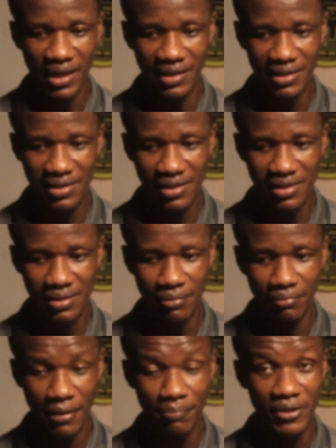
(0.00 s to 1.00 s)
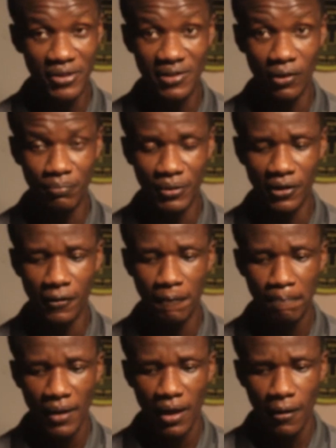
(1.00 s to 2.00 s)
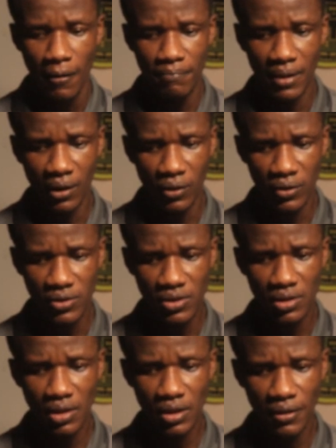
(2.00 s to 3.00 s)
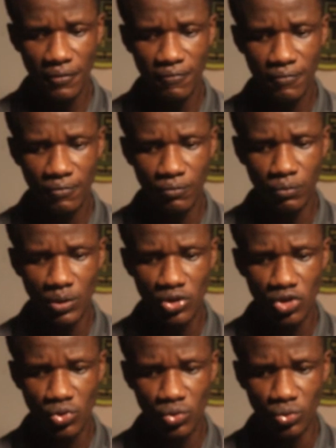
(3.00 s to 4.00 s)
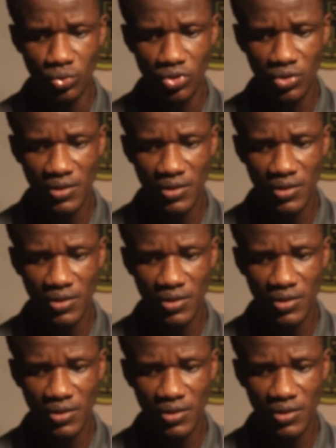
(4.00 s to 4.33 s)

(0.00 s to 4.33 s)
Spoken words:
this is my personal opinion, because if we should